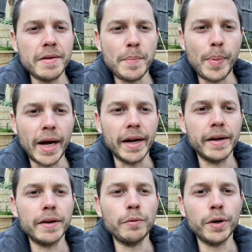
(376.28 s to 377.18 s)
but
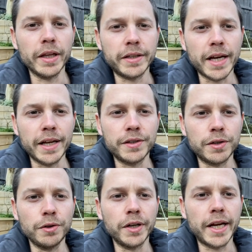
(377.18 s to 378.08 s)
will it taste
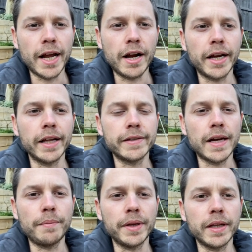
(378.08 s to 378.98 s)
good? Can I get
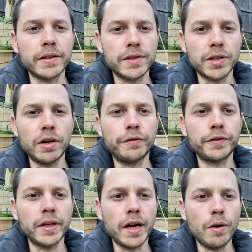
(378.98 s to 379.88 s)
something that's
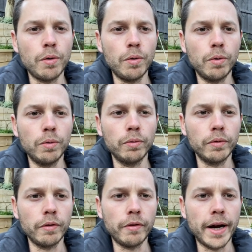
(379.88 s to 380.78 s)
soft all
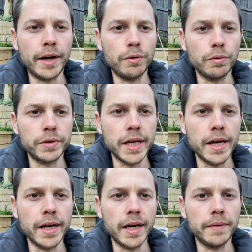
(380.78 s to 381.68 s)
around, all
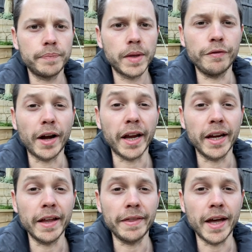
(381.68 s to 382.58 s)
tender? If I can
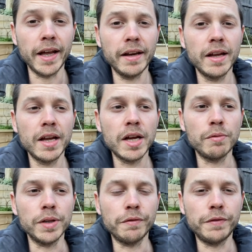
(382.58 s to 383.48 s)
get that
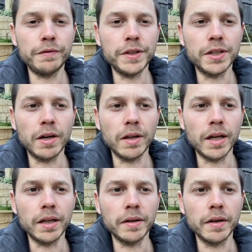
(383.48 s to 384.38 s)
with a
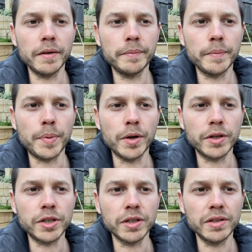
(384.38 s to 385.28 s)
$50
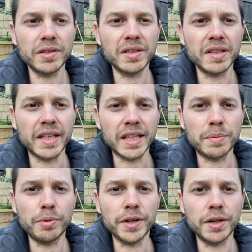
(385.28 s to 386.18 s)
purchase, that's
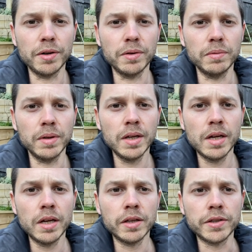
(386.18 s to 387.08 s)
pretty cool.
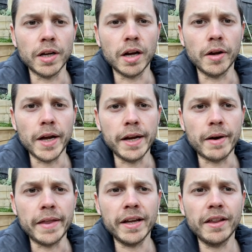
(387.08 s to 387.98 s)
So
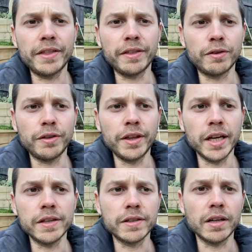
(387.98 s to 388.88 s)
anyway, the other good thing
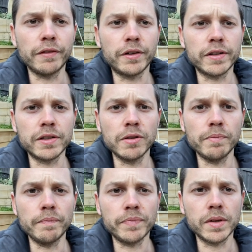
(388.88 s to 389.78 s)
is I've got some